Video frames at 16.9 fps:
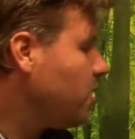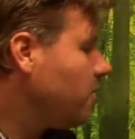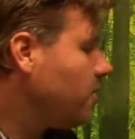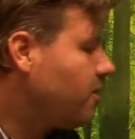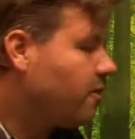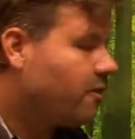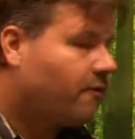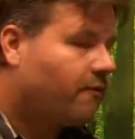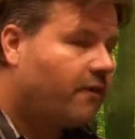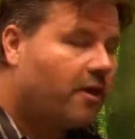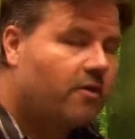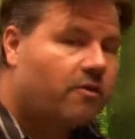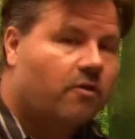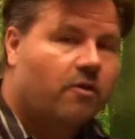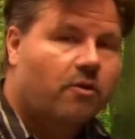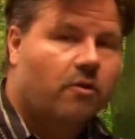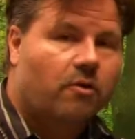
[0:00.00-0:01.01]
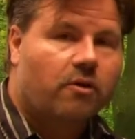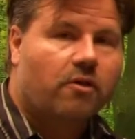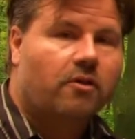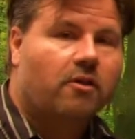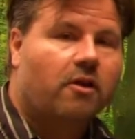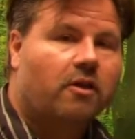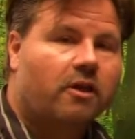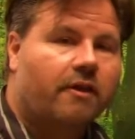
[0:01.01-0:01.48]
This affects your
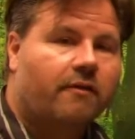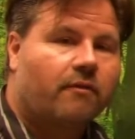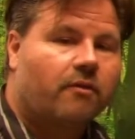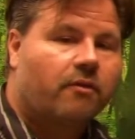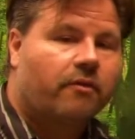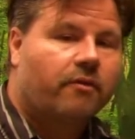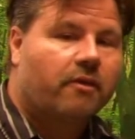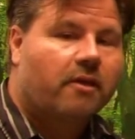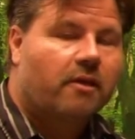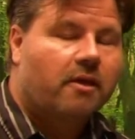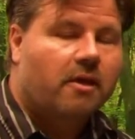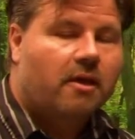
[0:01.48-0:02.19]
cortisol levels,